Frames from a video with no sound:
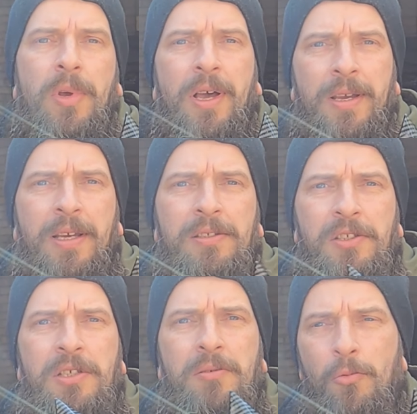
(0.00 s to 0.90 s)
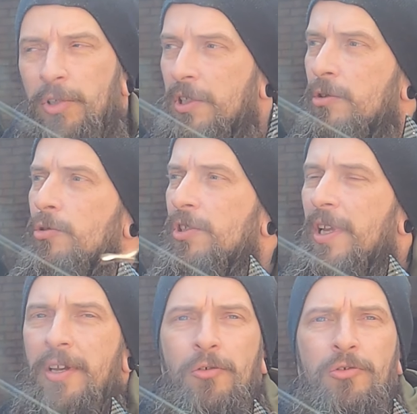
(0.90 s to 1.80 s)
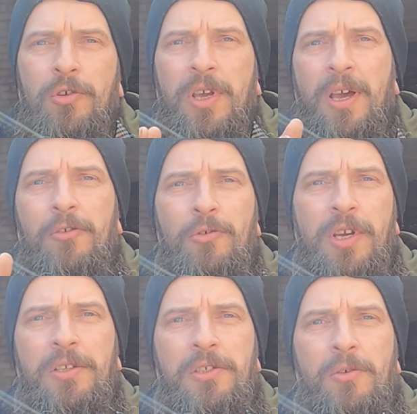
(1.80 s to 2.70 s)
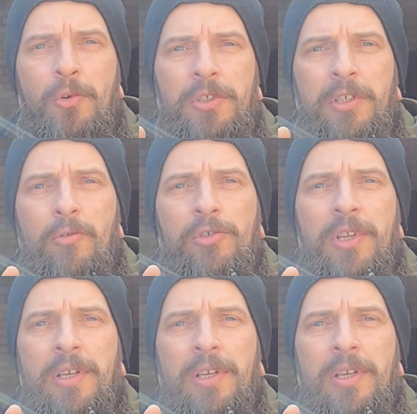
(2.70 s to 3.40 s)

I can see what it looks like on the car, you can see what it looks